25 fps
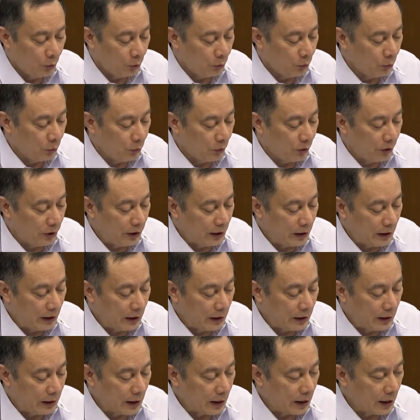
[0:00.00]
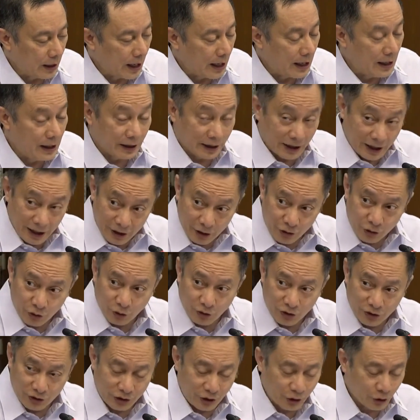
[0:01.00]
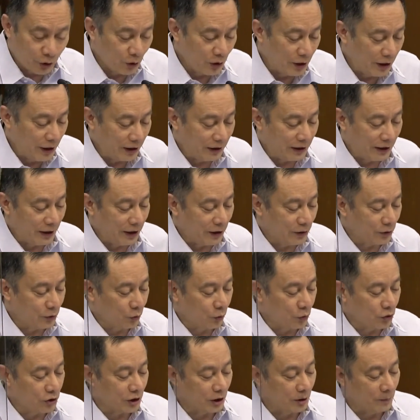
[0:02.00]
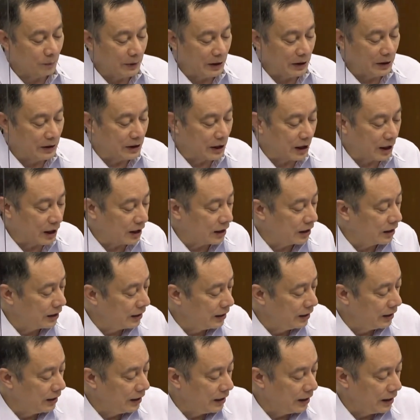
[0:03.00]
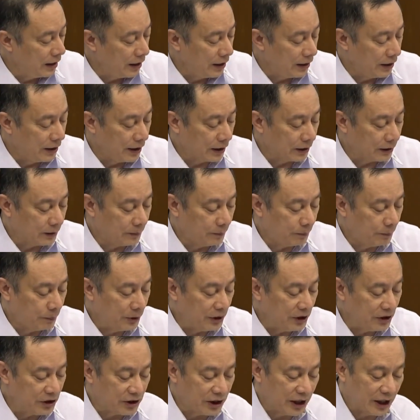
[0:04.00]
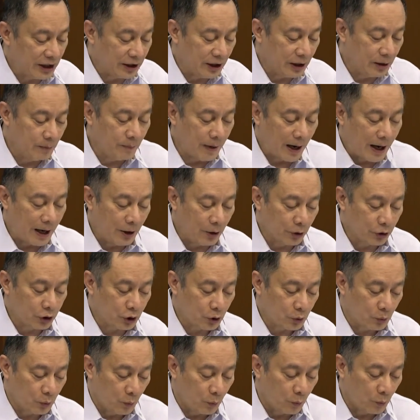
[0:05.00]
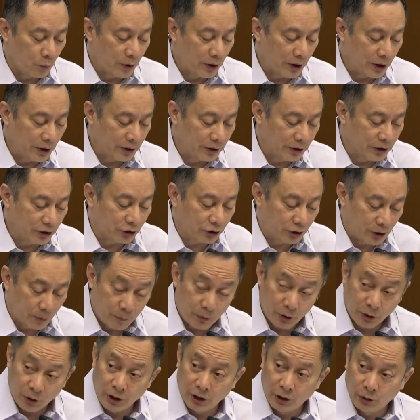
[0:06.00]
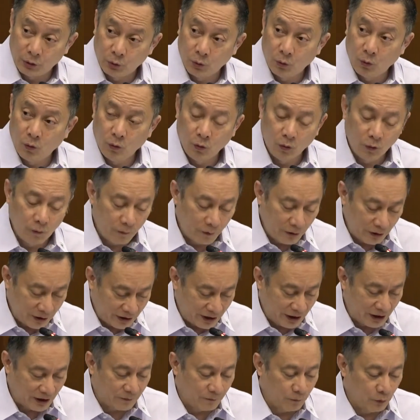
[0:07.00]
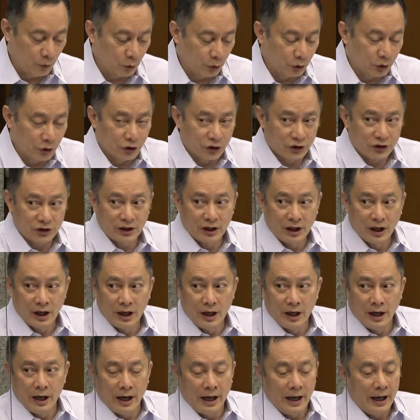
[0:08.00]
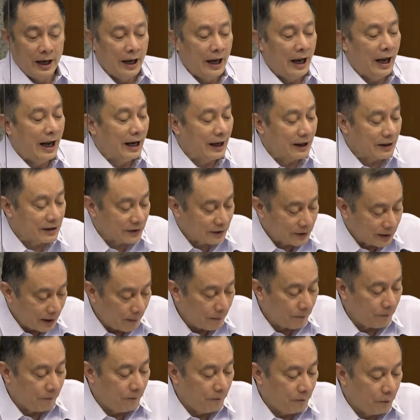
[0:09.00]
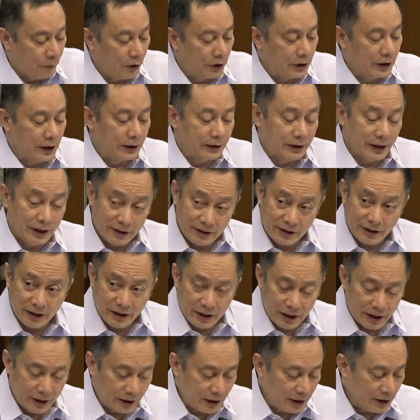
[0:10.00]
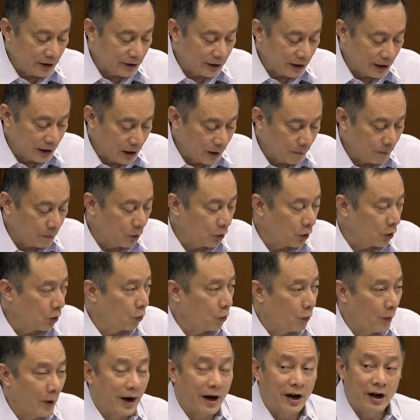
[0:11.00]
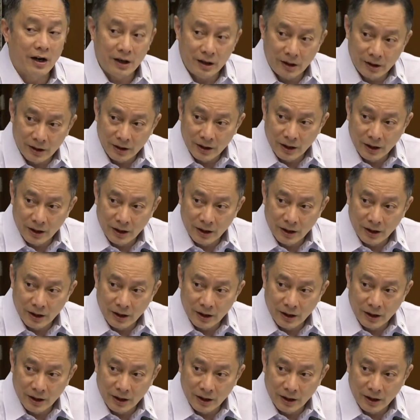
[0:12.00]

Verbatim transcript: to the allegations circulating in social media that pre-shaded ballots were distributed to overseas voters, except for that incident in Singapore where